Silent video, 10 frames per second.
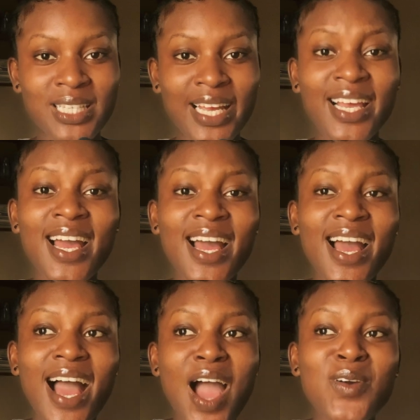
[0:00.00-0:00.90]
Like,
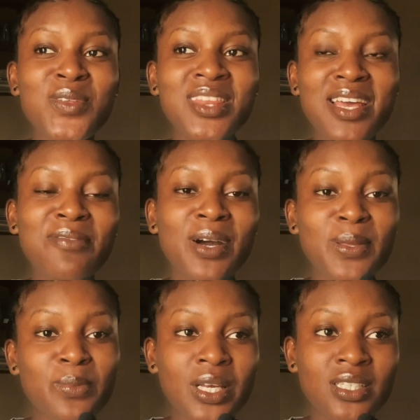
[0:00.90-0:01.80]
I would never
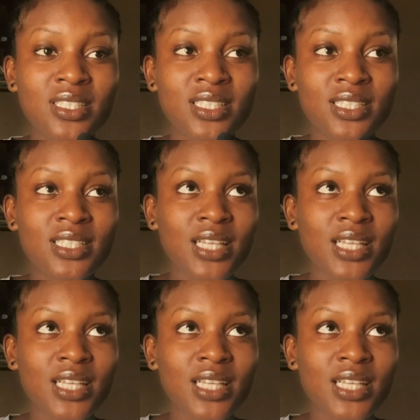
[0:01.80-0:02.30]
imagine it.